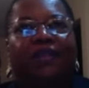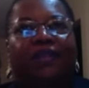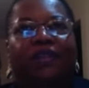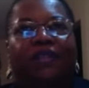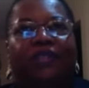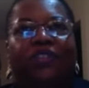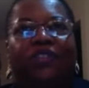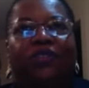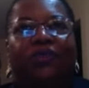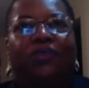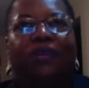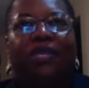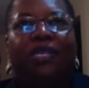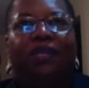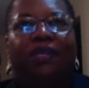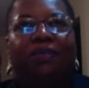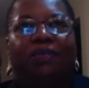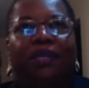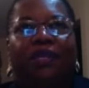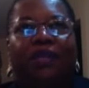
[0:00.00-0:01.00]
that you
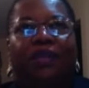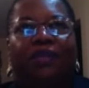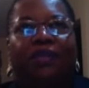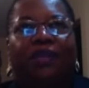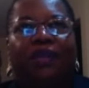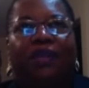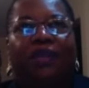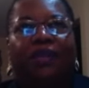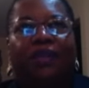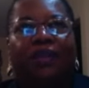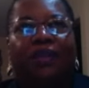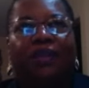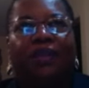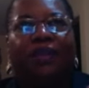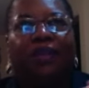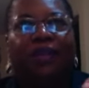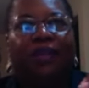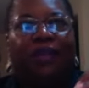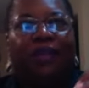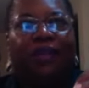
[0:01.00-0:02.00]
want to be doing.
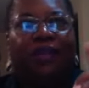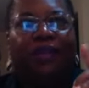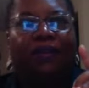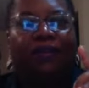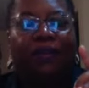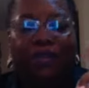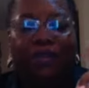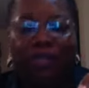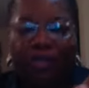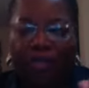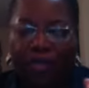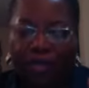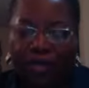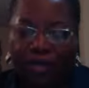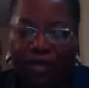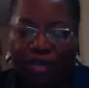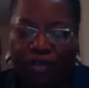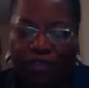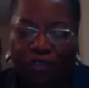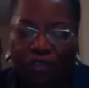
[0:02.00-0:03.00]
I want you to
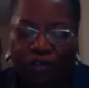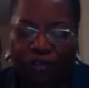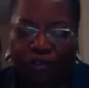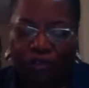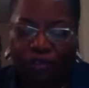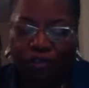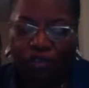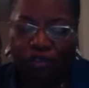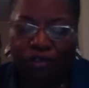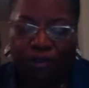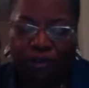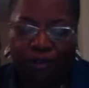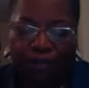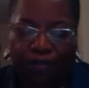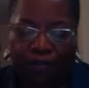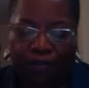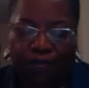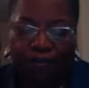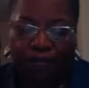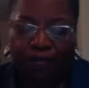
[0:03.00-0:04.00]
look at your future,
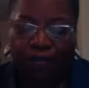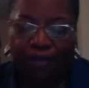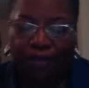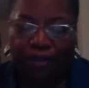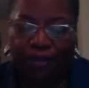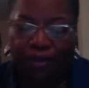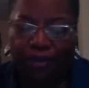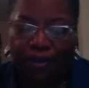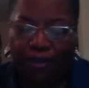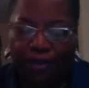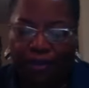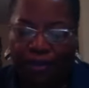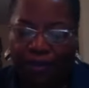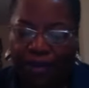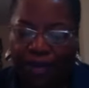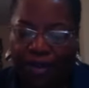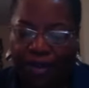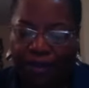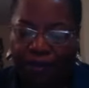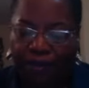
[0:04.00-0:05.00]

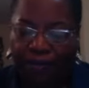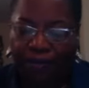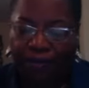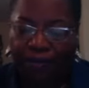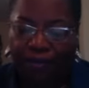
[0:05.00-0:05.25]
okay?